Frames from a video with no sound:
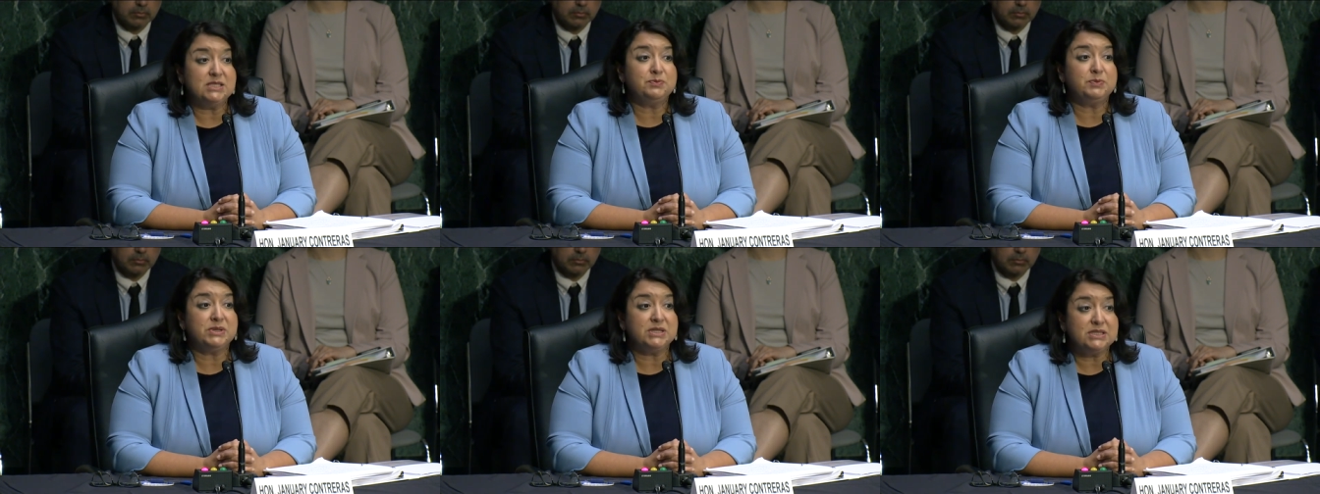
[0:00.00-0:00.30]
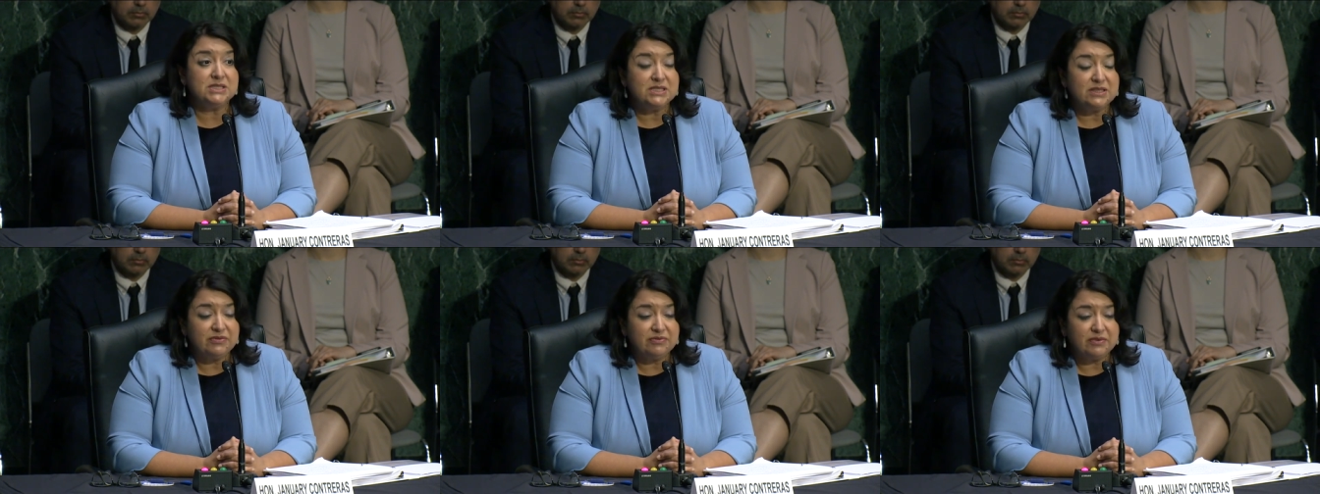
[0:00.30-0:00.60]

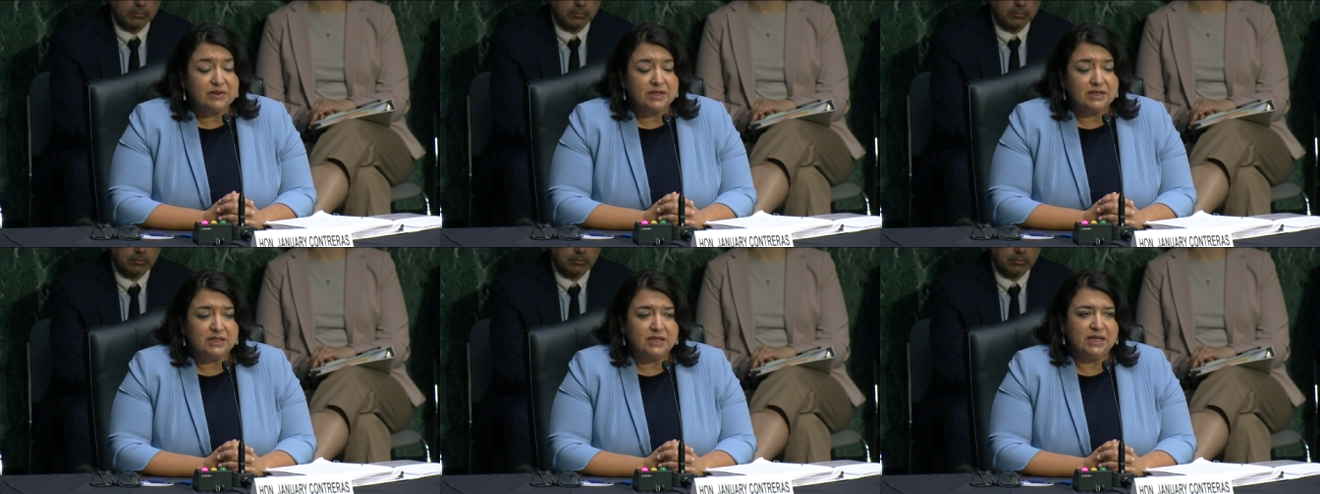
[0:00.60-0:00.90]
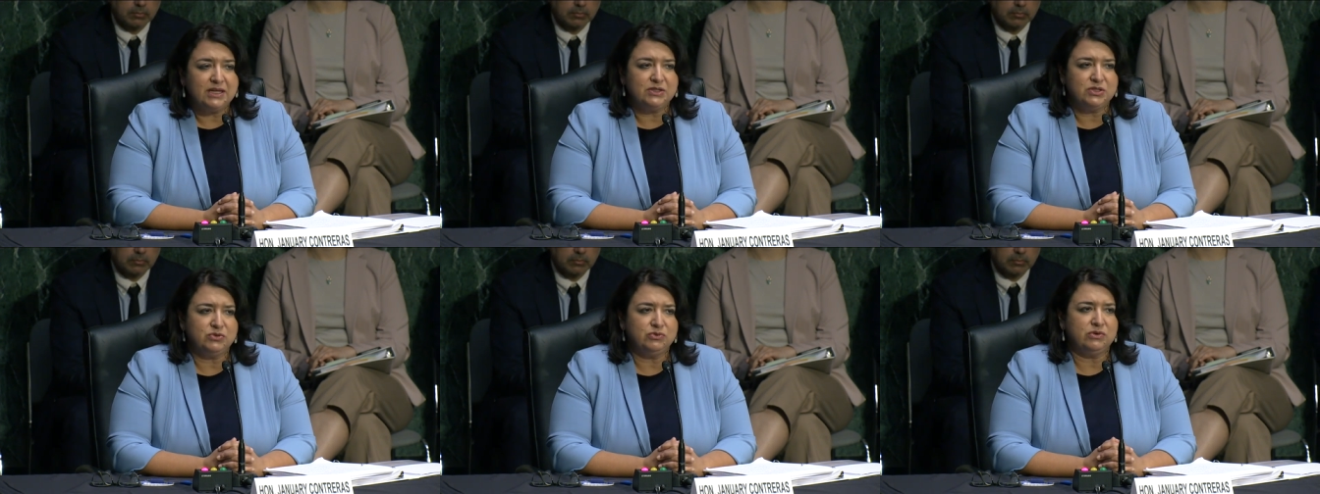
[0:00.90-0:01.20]

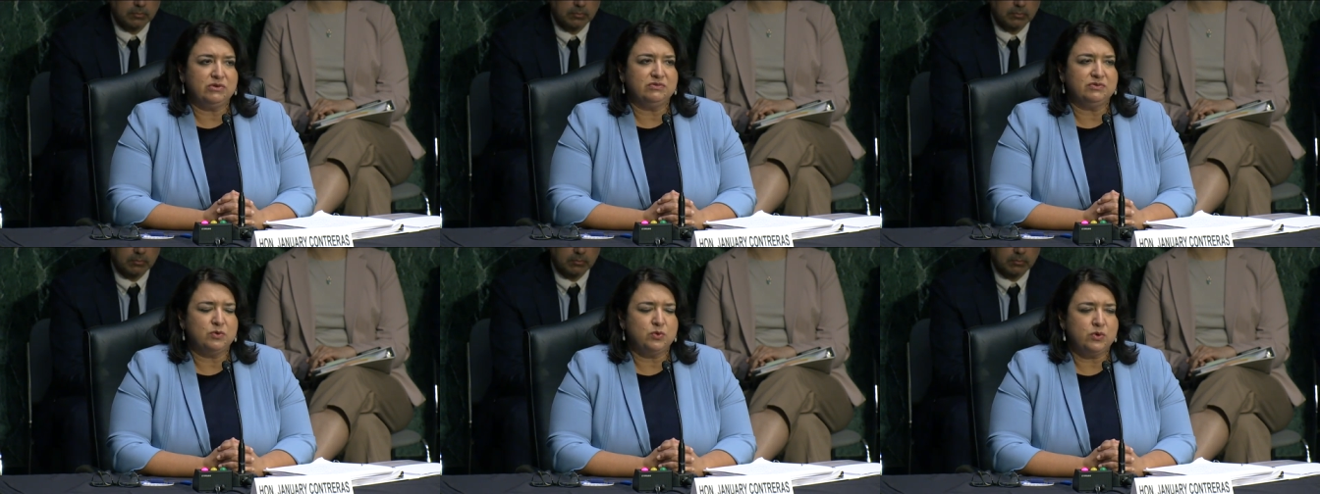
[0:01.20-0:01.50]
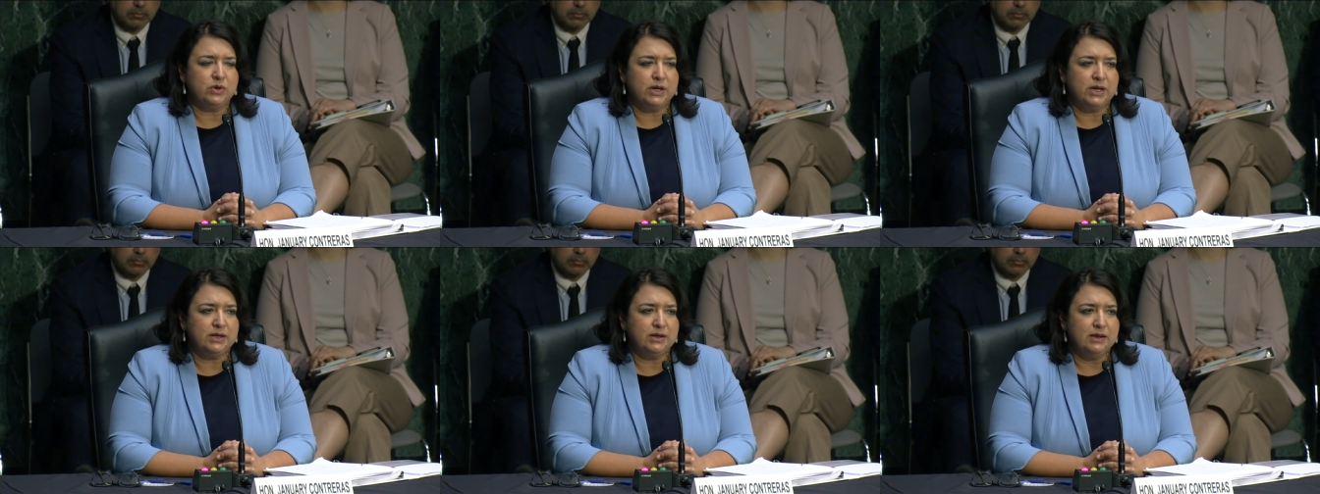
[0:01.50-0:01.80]
specifically to
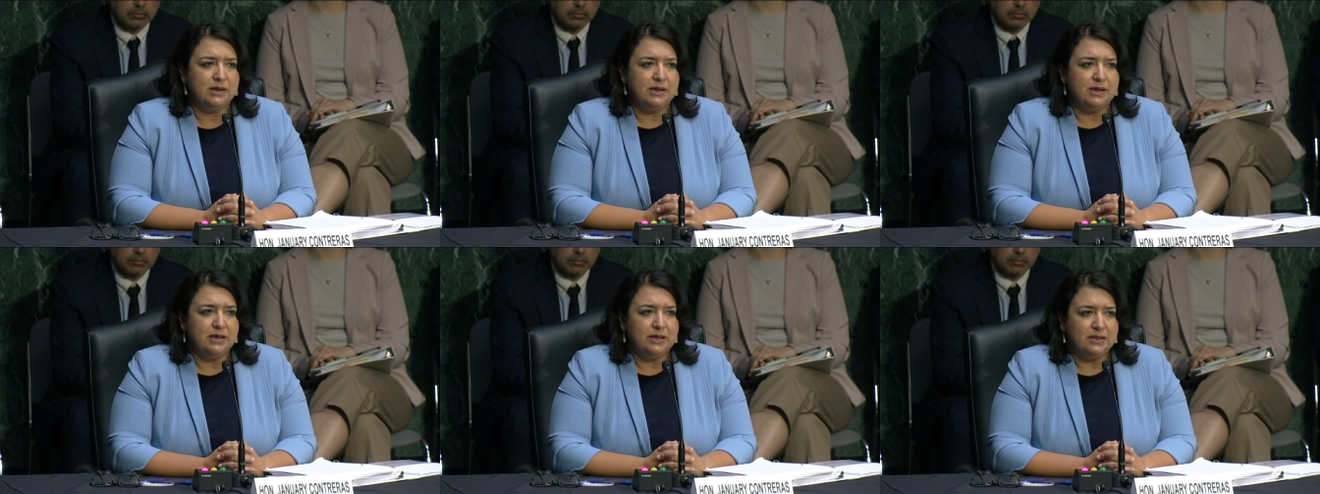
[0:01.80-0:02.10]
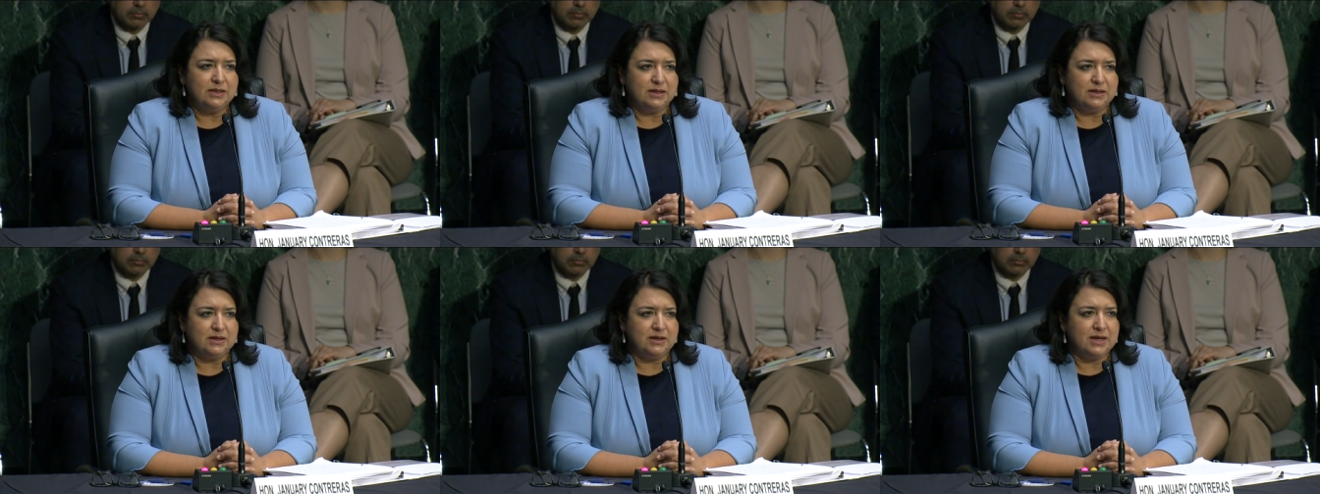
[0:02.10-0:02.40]
avoid
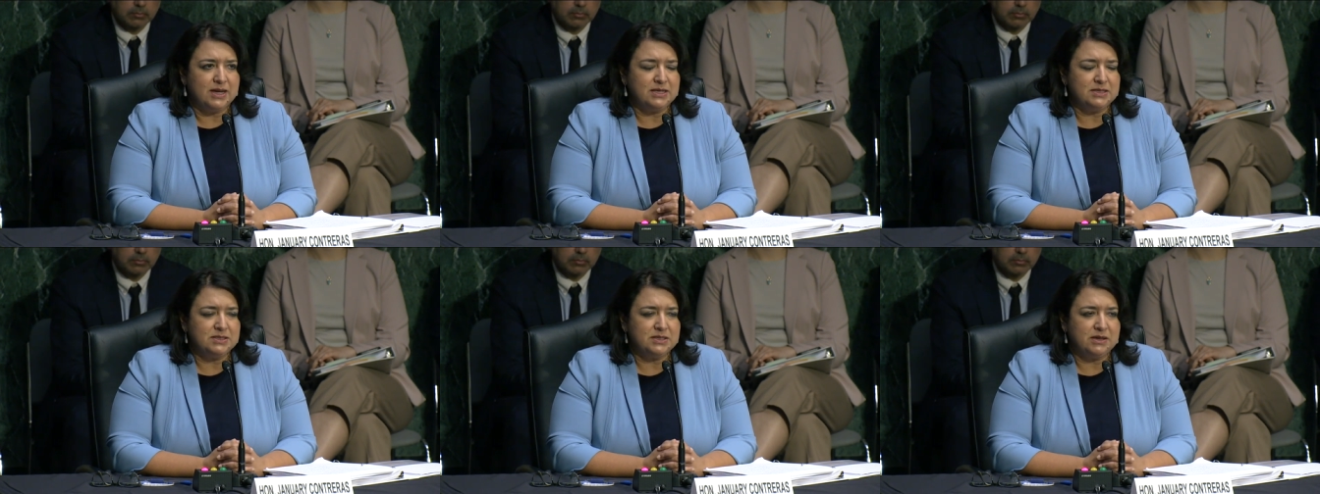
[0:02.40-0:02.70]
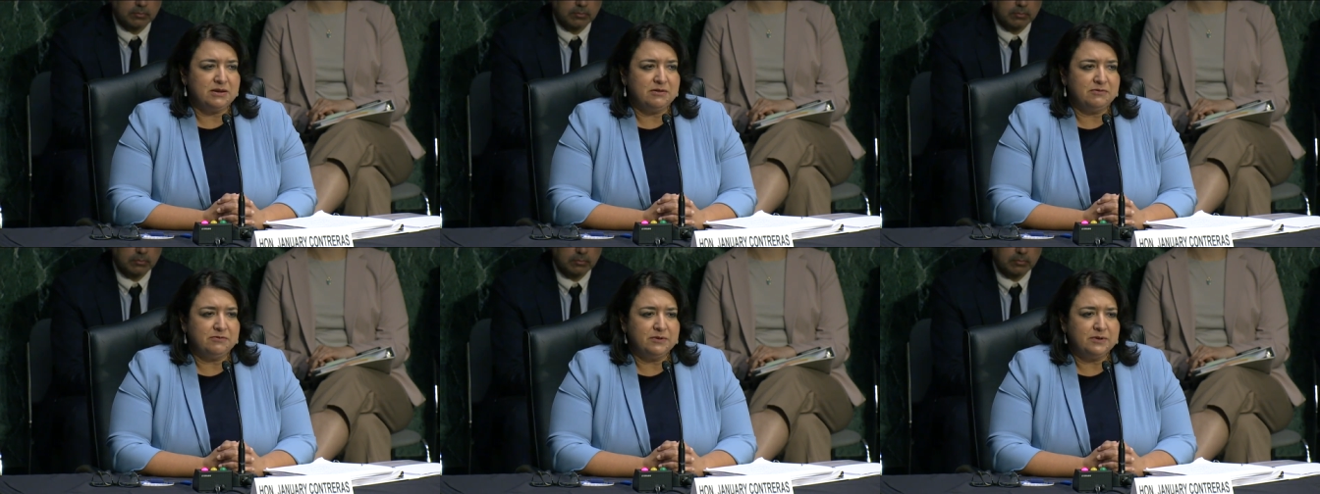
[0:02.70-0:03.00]
the kinds
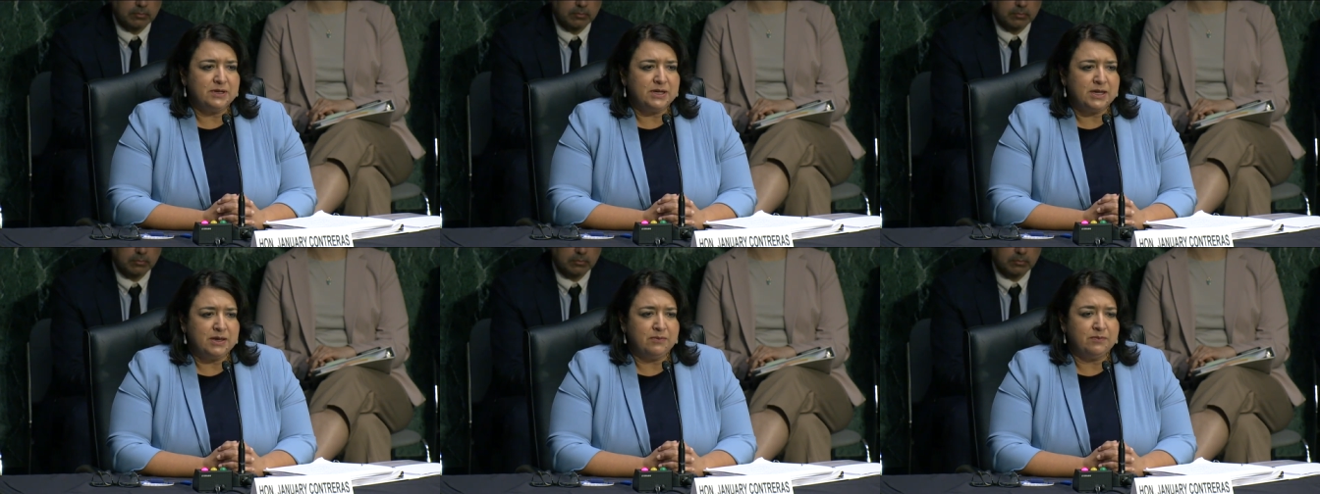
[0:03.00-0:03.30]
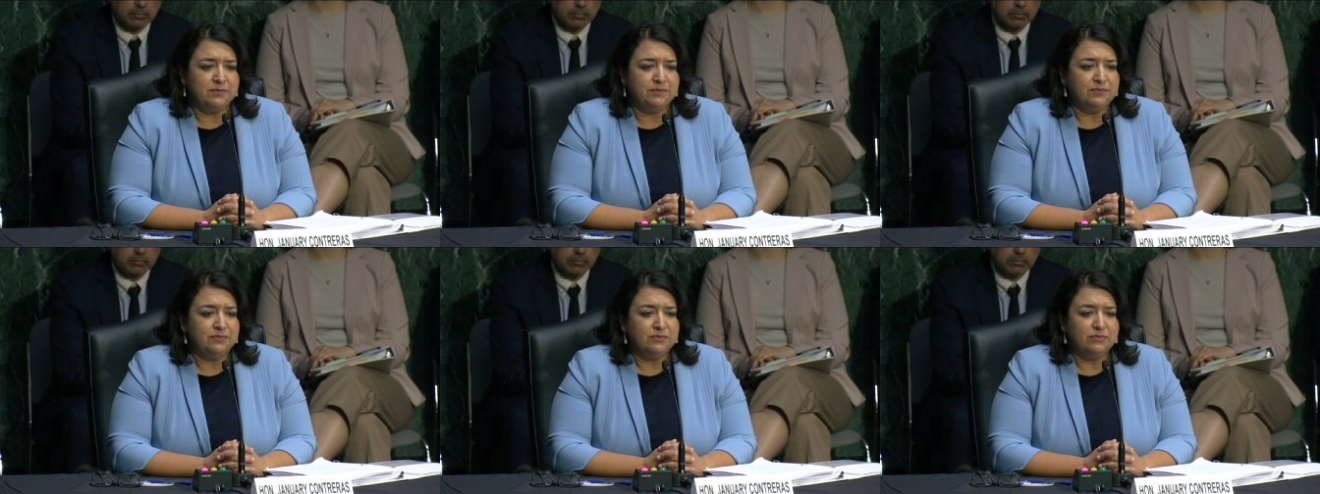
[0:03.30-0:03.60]
of
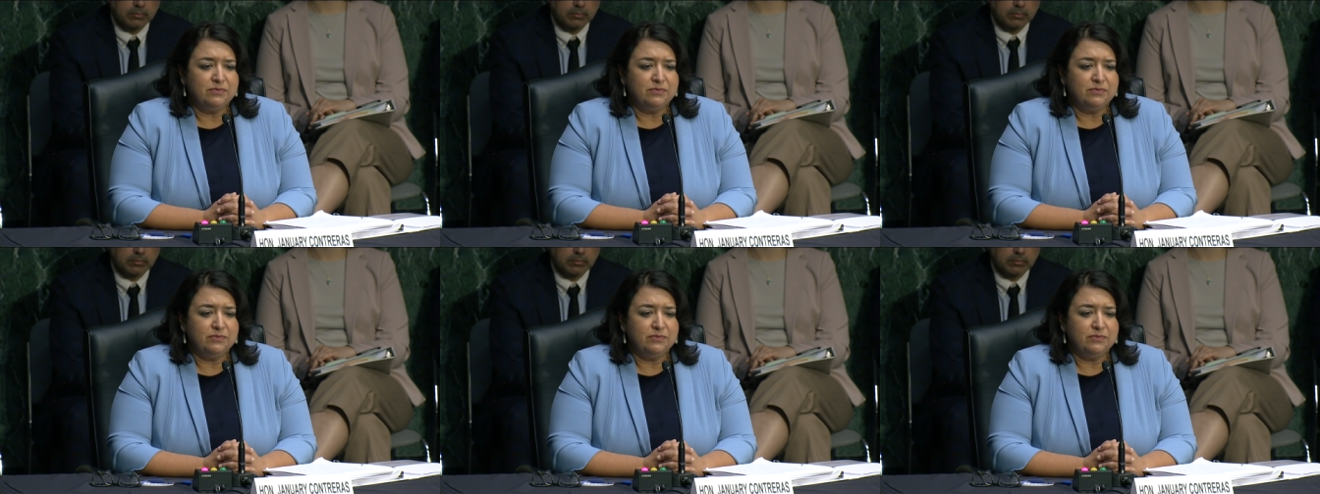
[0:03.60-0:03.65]
um,